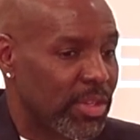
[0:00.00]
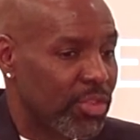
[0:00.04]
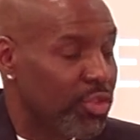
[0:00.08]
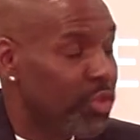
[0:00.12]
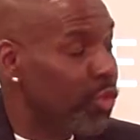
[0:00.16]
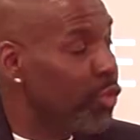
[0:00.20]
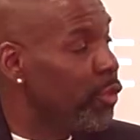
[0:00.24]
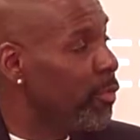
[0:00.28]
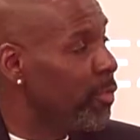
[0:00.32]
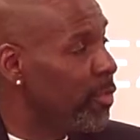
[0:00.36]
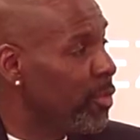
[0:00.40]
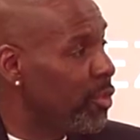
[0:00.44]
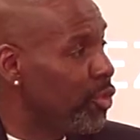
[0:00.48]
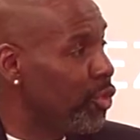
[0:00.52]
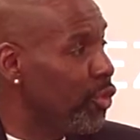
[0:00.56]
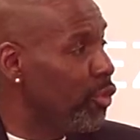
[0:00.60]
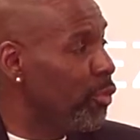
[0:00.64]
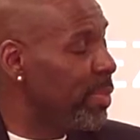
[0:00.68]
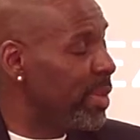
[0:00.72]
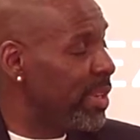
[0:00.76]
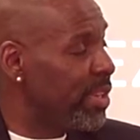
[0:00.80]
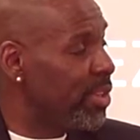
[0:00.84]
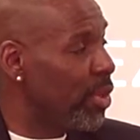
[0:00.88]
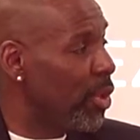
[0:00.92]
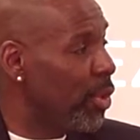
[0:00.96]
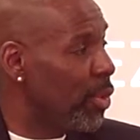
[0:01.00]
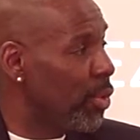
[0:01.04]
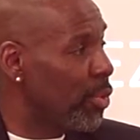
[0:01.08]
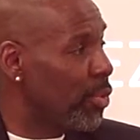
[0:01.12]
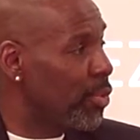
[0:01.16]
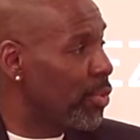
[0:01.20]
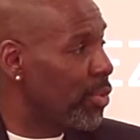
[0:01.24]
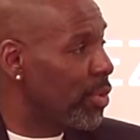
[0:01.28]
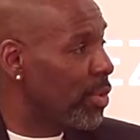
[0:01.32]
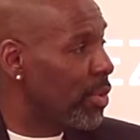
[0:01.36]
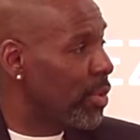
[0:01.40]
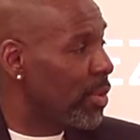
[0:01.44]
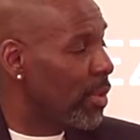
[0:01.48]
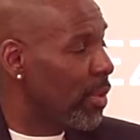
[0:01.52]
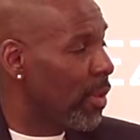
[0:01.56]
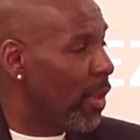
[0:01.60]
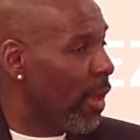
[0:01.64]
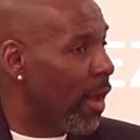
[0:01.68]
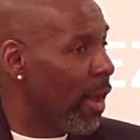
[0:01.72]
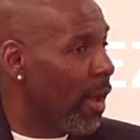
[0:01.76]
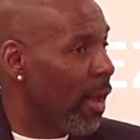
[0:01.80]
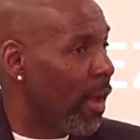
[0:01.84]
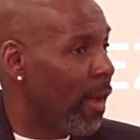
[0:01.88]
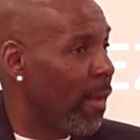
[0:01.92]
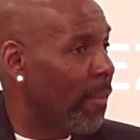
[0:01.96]
truth be told,
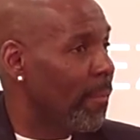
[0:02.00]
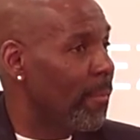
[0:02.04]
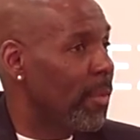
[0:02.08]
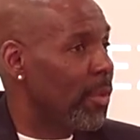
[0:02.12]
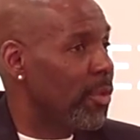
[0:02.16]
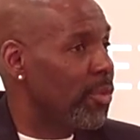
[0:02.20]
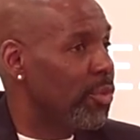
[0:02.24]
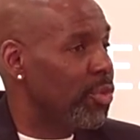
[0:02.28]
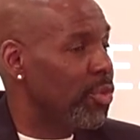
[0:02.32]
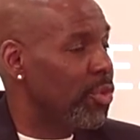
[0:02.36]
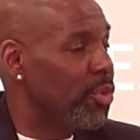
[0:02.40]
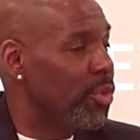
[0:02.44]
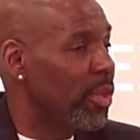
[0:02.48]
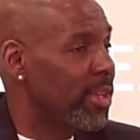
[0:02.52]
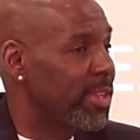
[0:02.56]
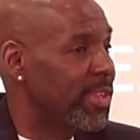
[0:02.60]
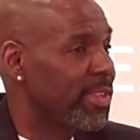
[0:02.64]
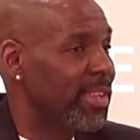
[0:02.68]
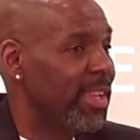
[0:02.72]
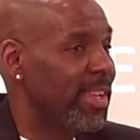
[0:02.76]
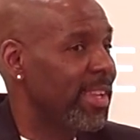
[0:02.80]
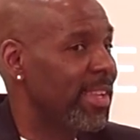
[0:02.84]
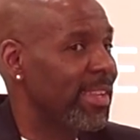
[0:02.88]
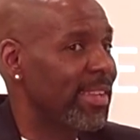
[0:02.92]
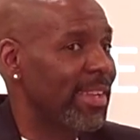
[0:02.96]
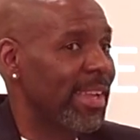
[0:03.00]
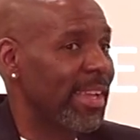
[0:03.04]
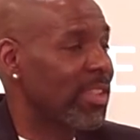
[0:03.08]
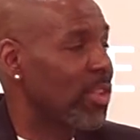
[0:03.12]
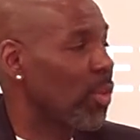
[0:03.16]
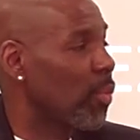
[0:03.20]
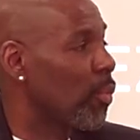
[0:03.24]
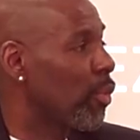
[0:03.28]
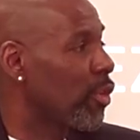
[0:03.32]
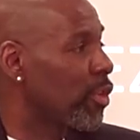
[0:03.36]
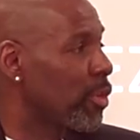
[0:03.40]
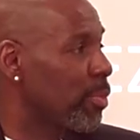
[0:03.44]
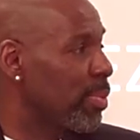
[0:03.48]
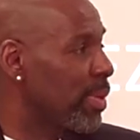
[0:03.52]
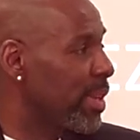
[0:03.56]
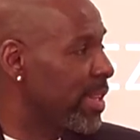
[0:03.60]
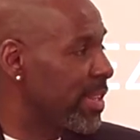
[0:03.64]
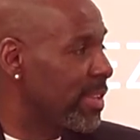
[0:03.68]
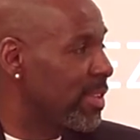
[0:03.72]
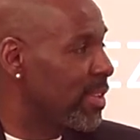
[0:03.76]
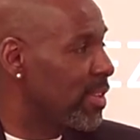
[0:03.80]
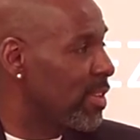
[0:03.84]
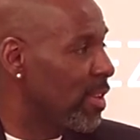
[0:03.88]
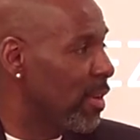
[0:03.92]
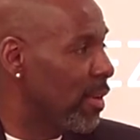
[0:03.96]
New York City is like the worst
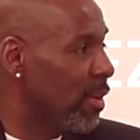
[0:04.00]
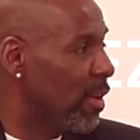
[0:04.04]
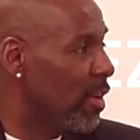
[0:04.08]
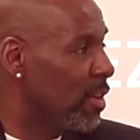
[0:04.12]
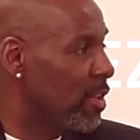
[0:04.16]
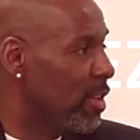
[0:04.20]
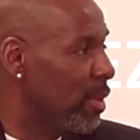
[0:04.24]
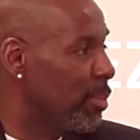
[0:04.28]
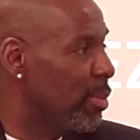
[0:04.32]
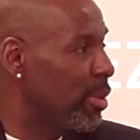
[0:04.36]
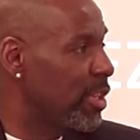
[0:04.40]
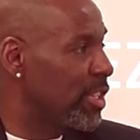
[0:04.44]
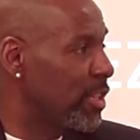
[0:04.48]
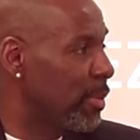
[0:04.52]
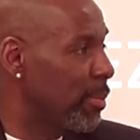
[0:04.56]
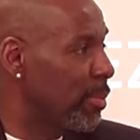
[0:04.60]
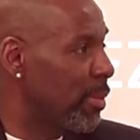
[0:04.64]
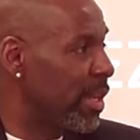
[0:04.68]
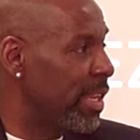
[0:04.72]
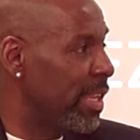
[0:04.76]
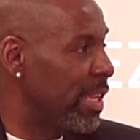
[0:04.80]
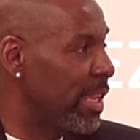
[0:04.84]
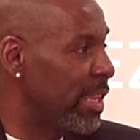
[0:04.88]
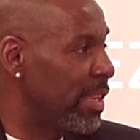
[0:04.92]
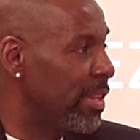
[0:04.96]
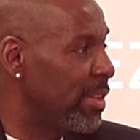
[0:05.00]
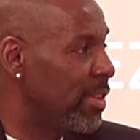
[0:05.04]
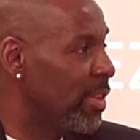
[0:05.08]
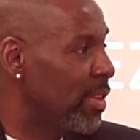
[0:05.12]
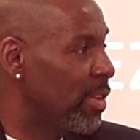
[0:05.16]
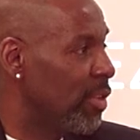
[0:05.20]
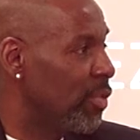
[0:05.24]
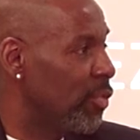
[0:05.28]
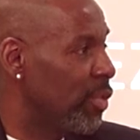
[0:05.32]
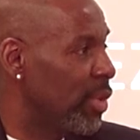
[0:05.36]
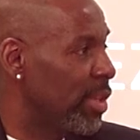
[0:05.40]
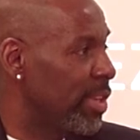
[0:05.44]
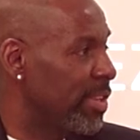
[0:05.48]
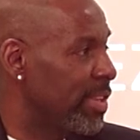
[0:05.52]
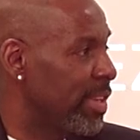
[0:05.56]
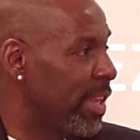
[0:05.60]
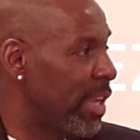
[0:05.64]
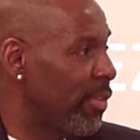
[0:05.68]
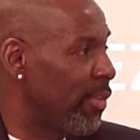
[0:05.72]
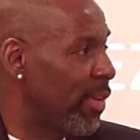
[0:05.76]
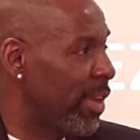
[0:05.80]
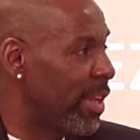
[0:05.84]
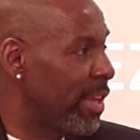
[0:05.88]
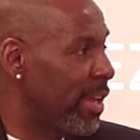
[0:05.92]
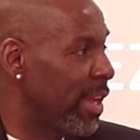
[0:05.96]
place to put your money in real
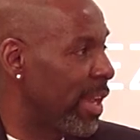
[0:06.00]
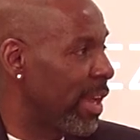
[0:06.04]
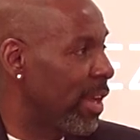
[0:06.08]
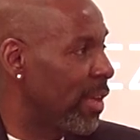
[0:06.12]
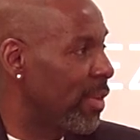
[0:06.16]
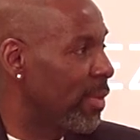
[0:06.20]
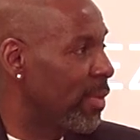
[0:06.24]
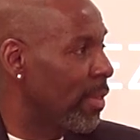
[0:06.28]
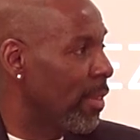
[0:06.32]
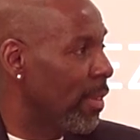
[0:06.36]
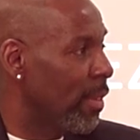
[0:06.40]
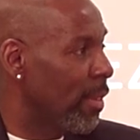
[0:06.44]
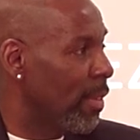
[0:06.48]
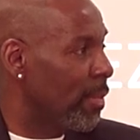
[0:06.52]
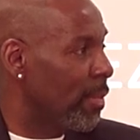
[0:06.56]
estate right now,